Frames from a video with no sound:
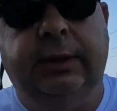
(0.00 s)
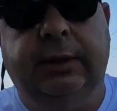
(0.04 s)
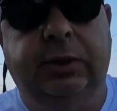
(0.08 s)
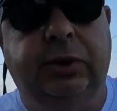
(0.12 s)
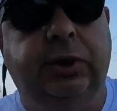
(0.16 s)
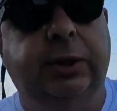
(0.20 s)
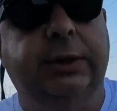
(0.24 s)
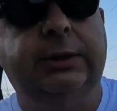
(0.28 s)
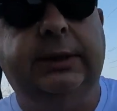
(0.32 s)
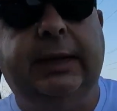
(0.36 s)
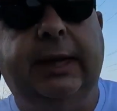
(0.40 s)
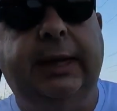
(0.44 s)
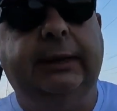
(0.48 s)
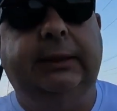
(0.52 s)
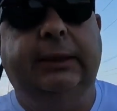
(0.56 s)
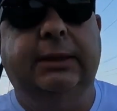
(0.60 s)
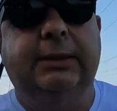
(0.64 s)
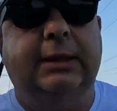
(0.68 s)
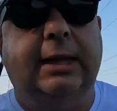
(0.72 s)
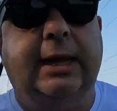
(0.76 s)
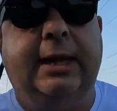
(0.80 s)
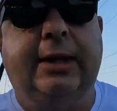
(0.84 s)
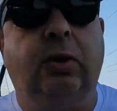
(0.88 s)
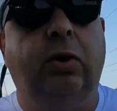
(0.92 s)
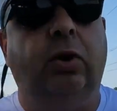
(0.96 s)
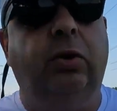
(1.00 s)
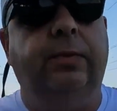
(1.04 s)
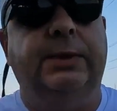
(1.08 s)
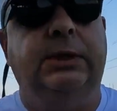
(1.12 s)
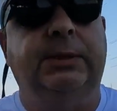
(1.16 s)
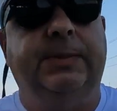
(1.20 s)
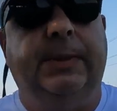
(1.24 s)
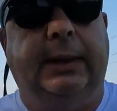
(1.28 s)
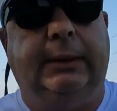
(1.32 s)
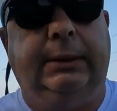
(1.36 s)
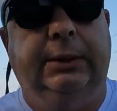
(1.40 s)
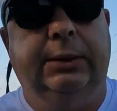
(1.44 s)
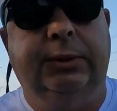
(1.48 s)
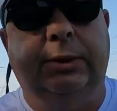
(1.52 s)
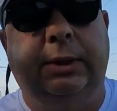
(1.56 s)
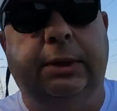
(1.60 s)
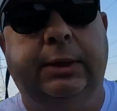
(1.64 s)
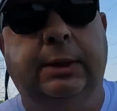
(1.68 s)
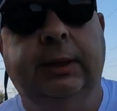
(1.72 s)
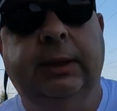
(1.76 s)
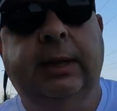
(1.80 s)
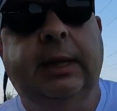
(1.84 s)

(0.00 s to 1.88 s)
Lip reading: just like there's a lot of home inspectors.